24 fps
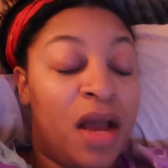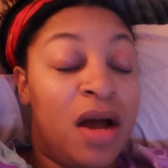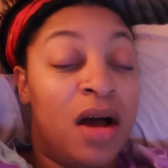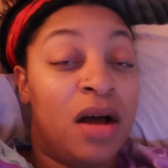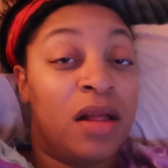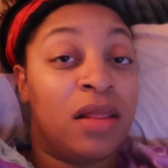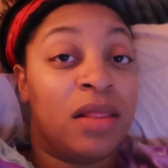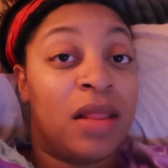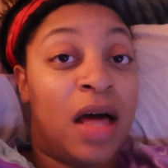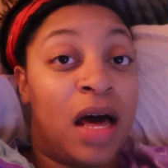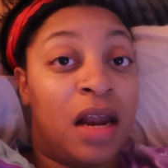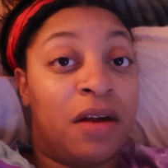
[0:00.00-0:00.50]

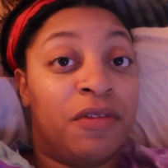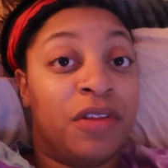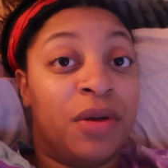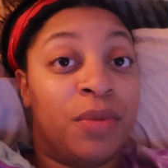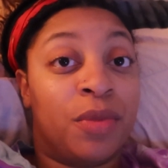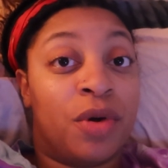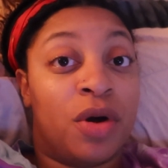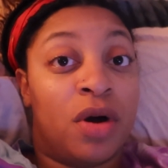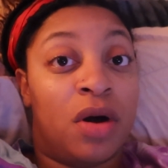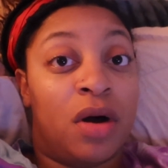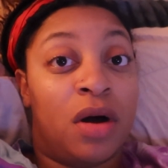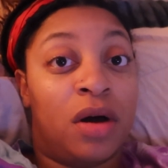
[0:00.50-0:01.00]
a lot of
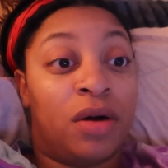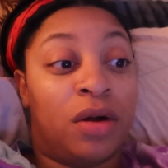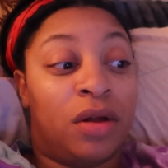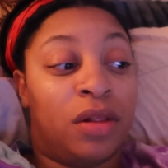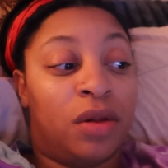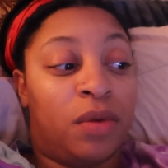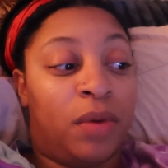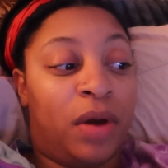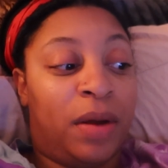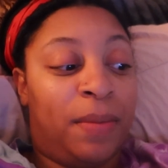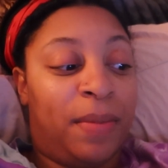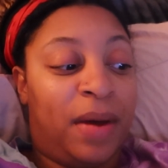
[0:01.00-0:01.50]
them were on on
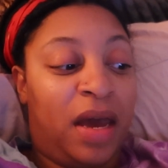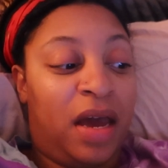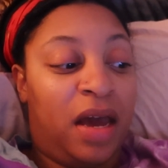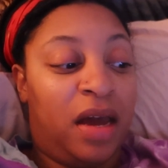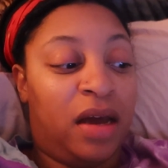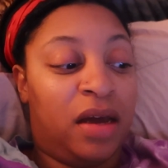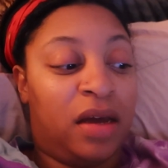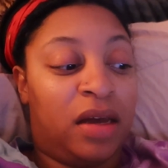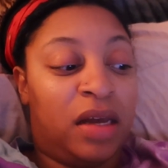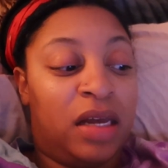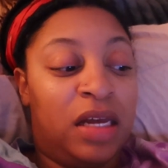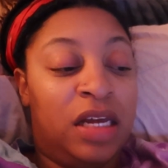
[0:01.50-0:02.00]
the way
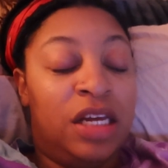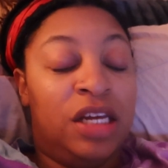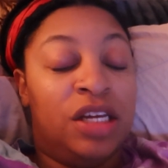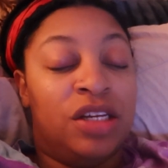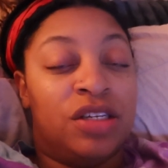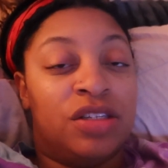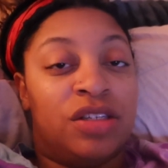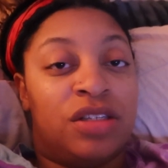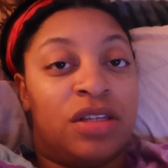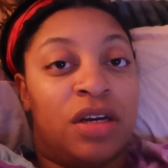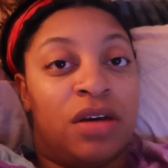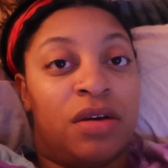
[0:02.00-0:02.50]
back
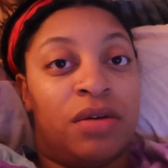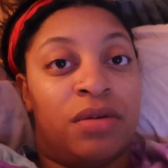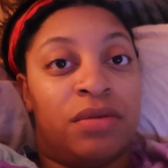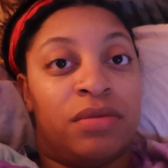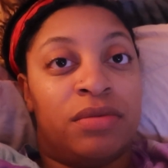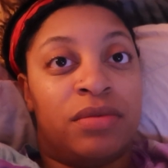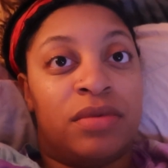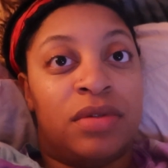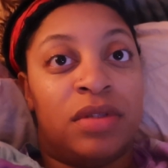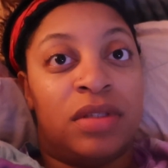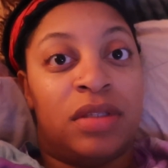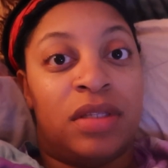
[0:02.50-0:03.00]
so
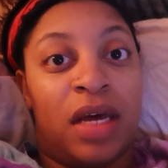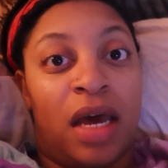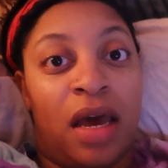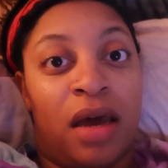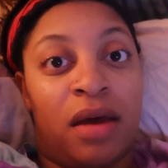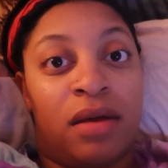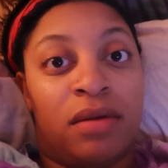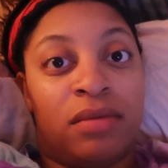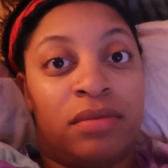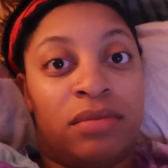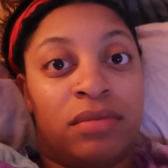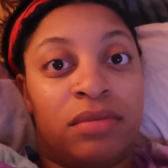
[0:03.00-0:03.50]

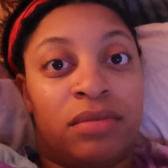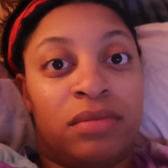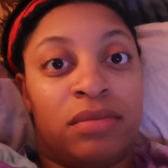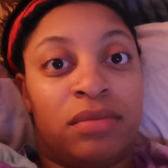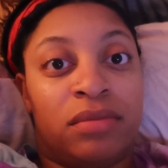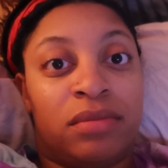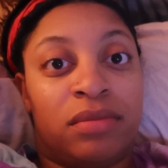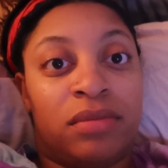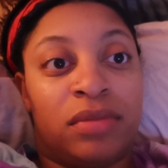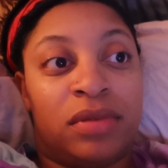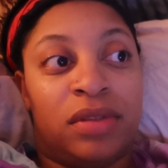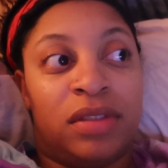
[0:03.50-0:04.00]
that
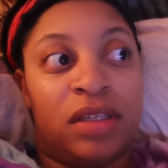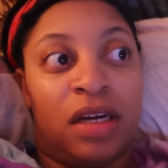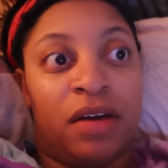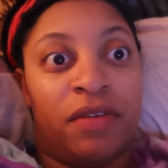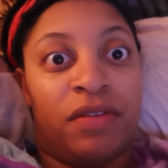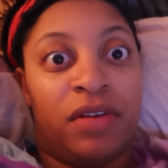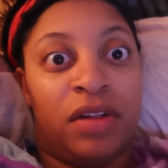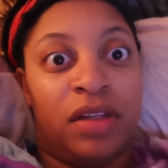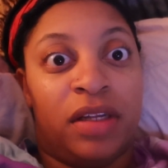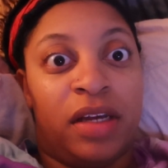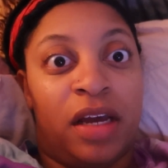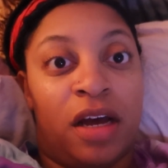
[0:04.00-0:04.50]

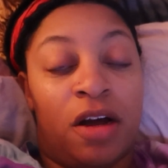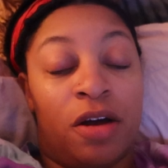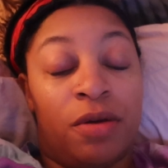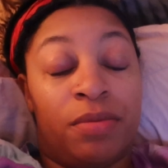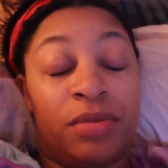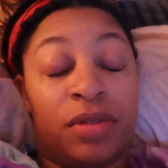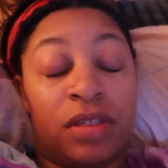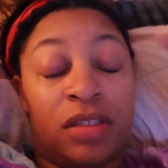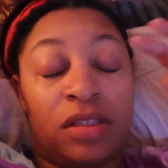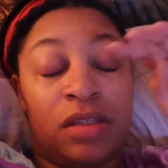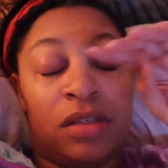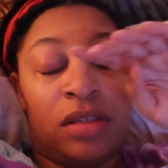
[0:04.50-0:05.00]
definitely
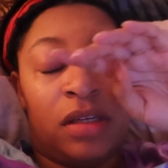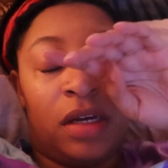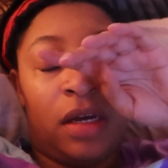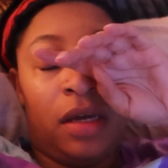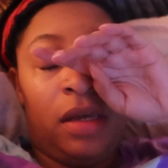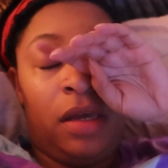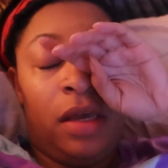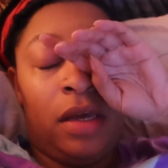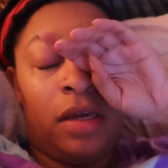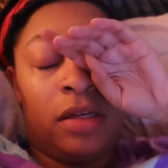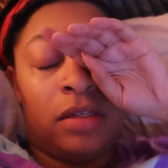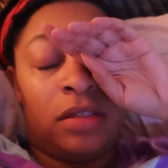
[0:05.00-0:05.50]
helped because I was like,
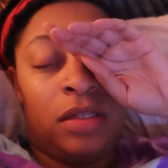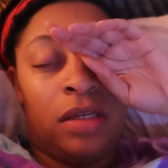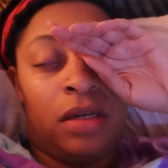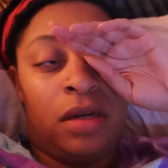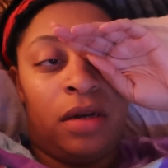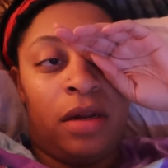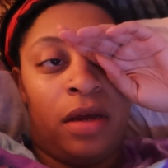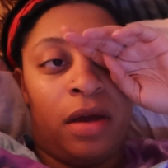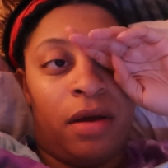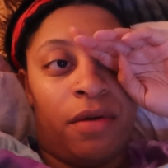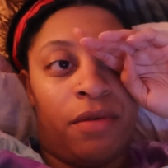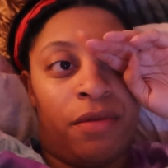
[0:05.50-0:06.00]
I can't see the
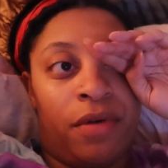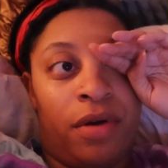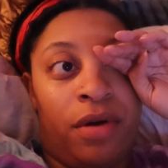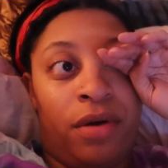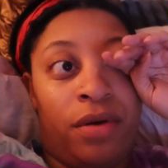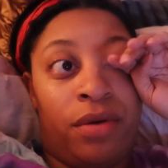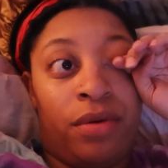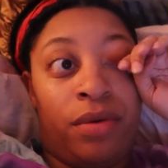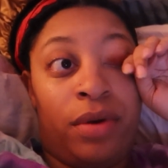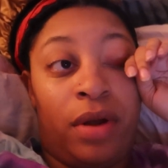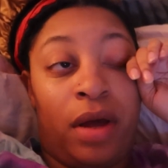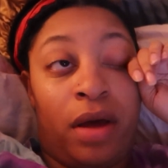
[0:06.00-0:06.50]
damn
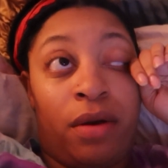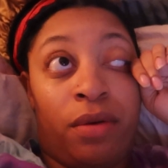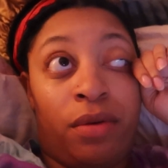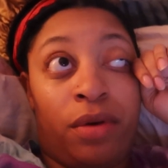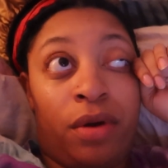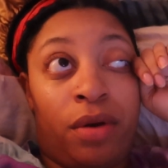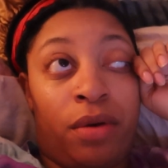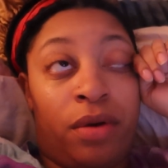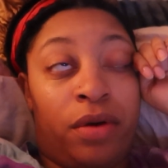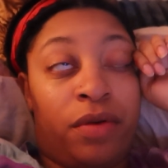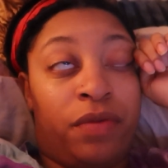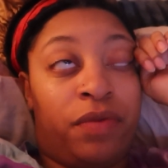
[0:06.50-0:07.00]
road. I don't
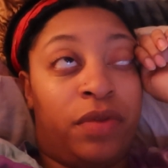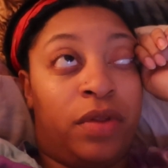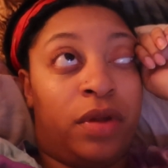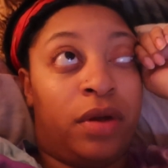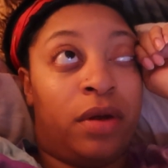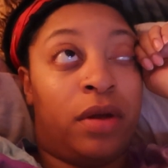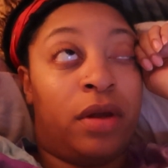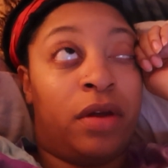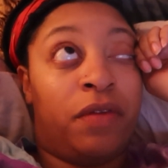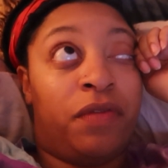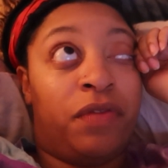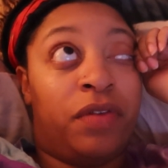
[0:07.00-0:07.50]
know if
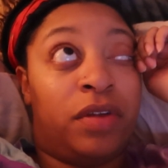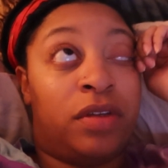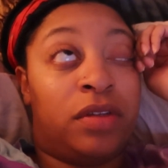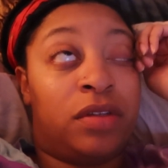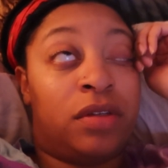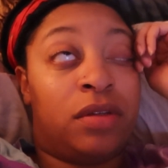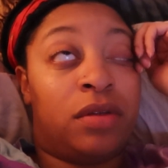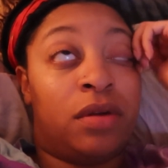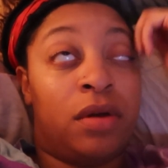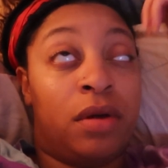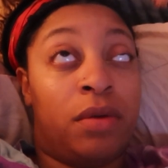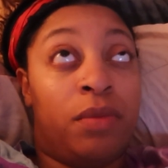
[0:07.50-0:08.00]
the if
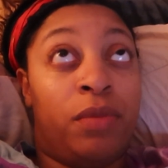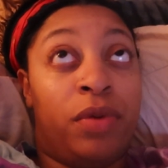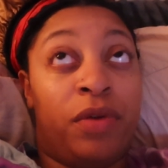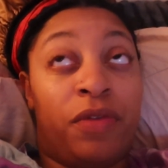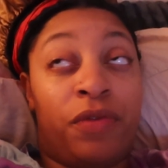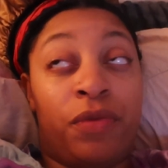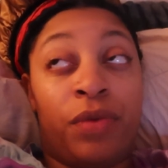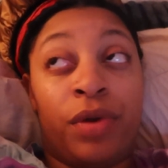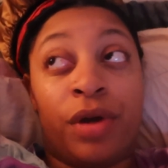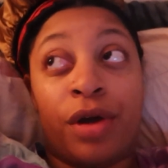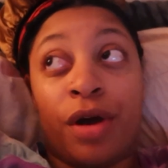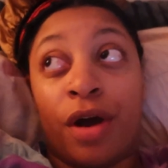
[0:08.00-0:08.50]
it's
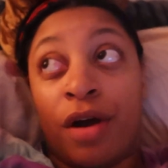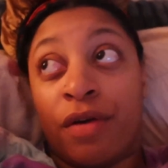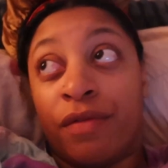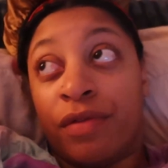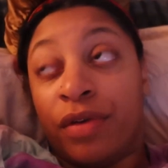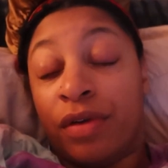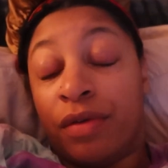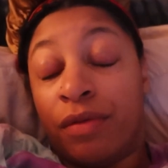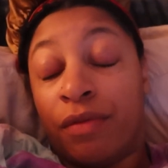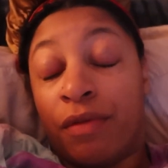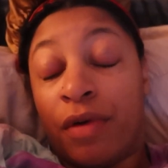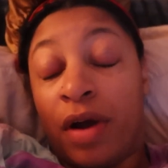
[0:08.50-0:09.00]
if we
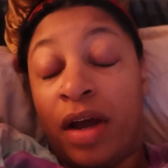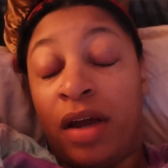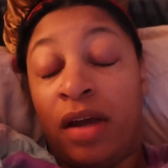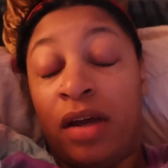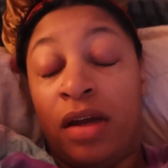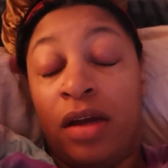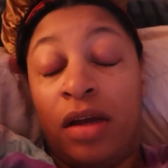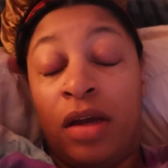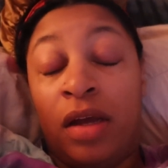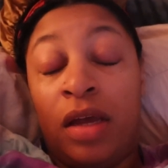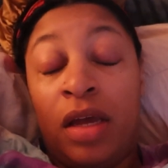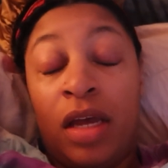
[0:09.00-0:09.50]
curving right,